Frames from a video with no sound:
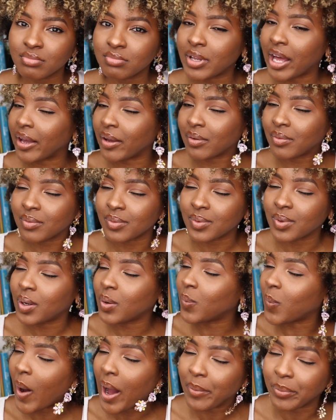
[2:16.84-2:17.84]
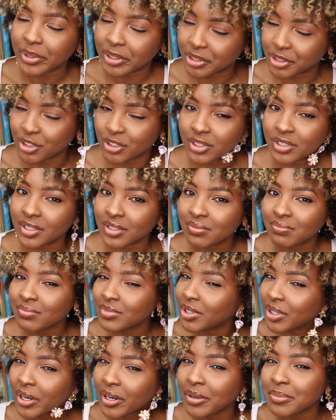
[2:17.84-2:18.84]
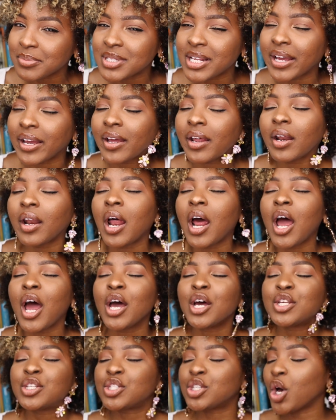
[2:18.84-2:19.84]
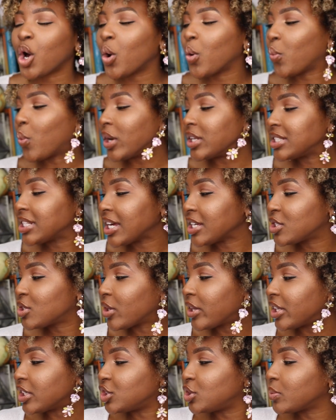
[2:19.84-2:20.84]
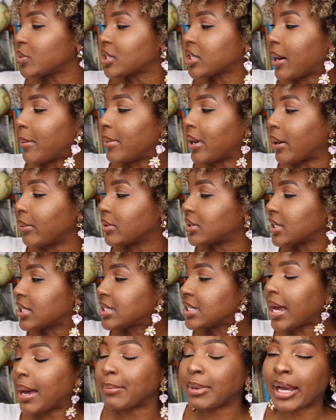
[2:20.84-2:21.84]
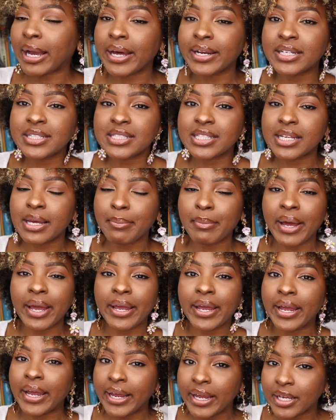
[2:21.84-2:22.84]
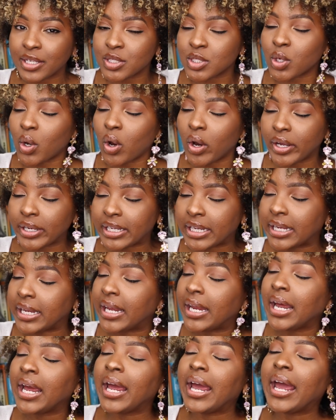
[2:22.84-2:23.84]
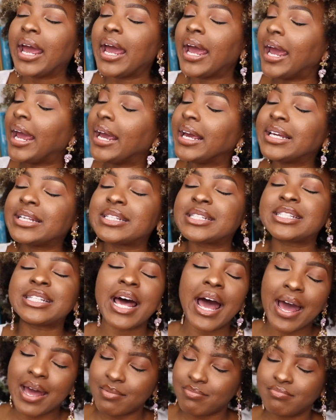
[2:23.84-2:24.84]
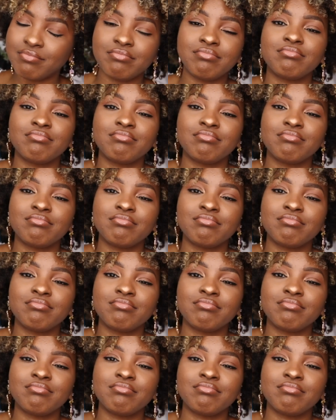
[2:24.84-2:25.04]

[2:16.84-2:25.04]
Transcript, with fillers: Like, why wouldn't she? You know what I'm saying? So once I saw that she was coming out with this, I'm like, I need to get my hands on it ASAP.